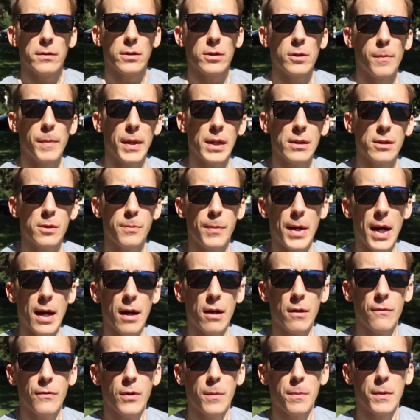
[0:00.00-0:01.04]
To be
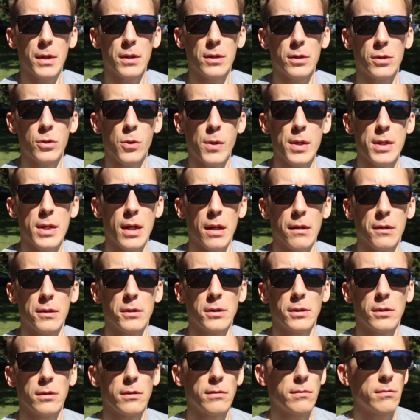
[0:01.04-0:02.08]
inspired from the
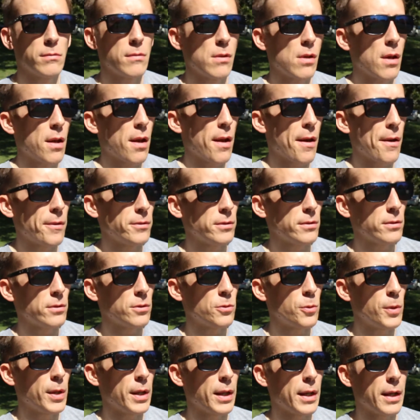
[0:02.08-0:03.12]
storytellers,
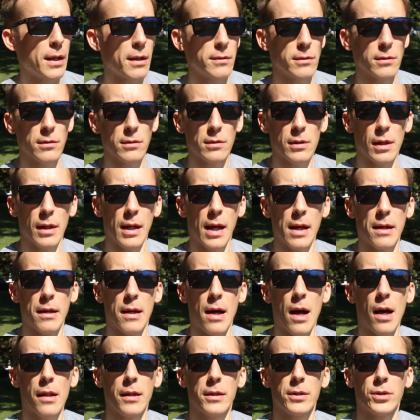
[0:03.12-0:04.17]
really gain
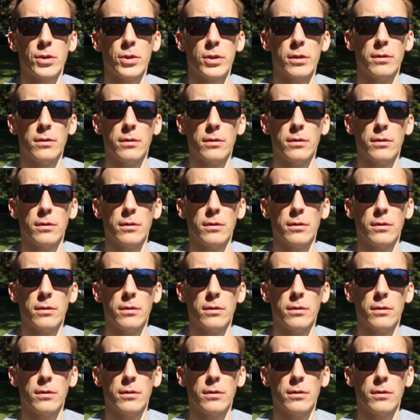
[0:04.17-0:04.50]
knowledge,